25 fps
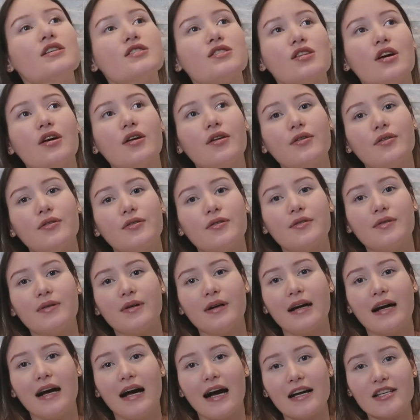So
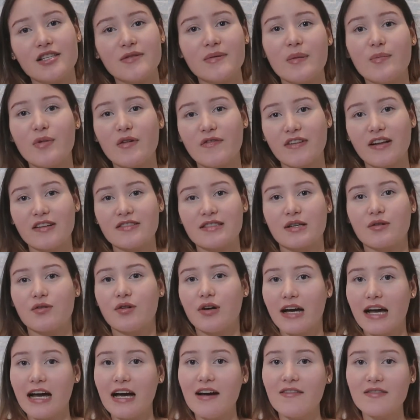I told my boyfriend, I was like,
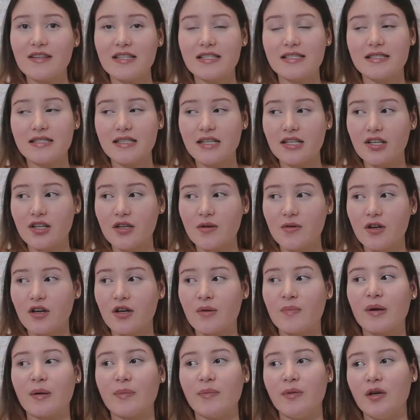well, I have this dinner, you
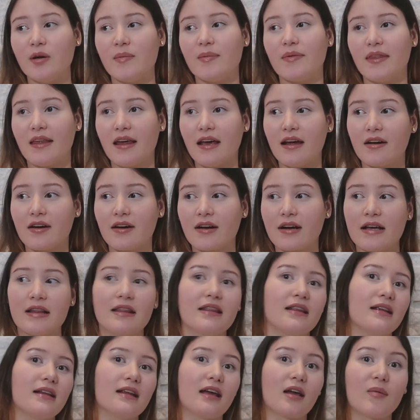can pick me up there
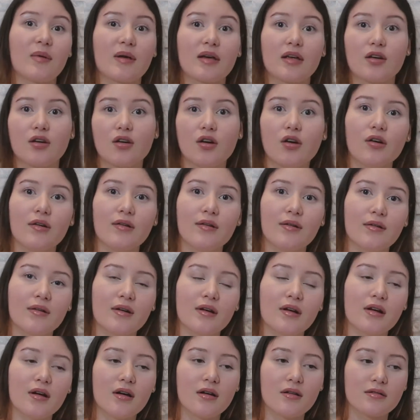and then like we can
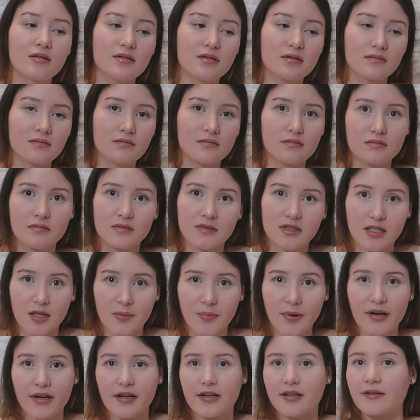go
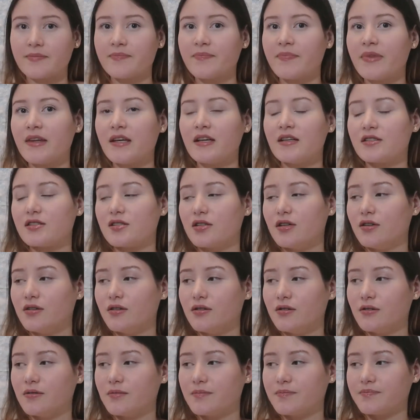to the park.
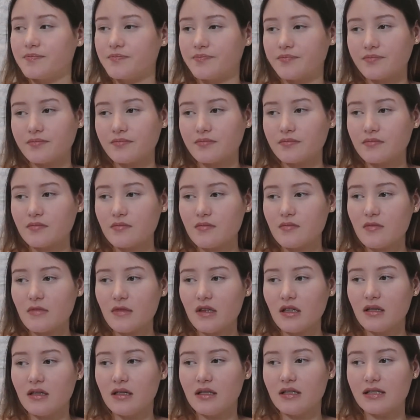So
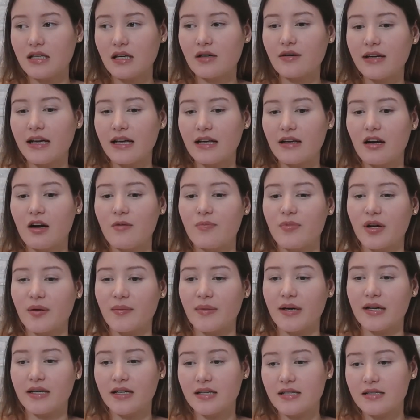he's like, okay, I'll
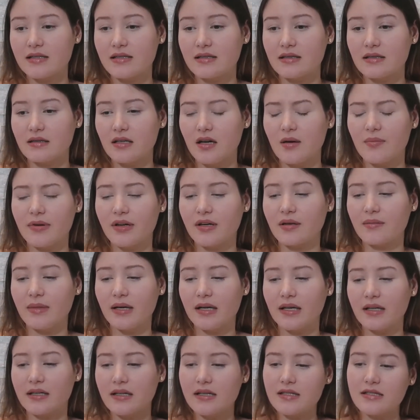bring my
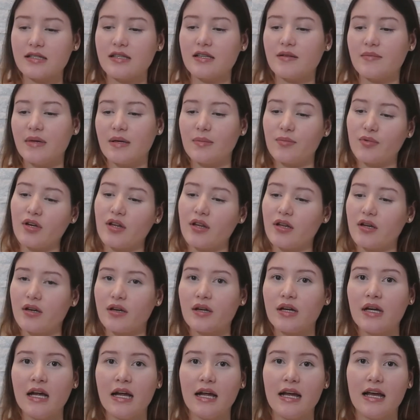cousin, my
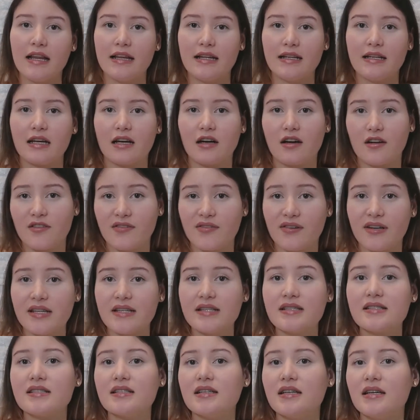brother, and then like our
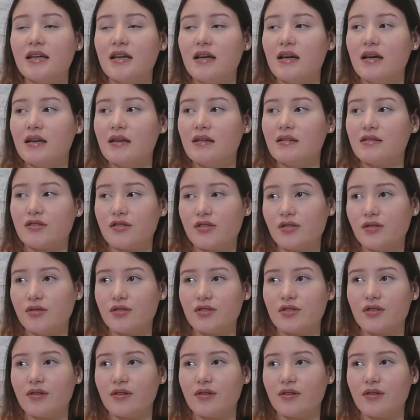friend too.